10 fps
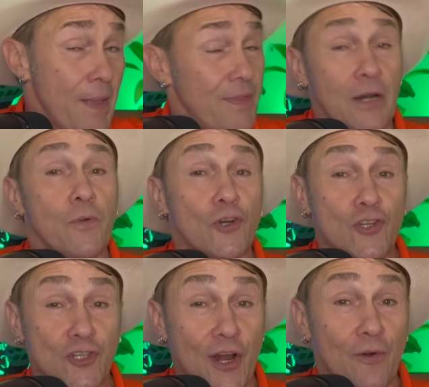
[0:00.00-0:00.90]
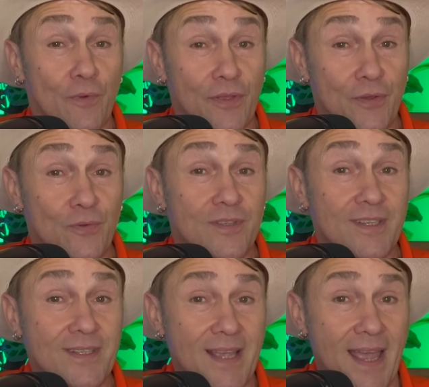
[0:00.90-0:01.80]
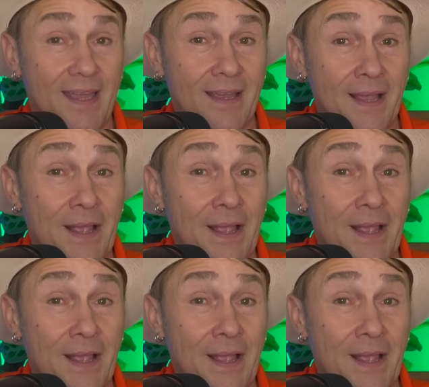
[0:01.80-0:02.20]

that I'm going to share with you today.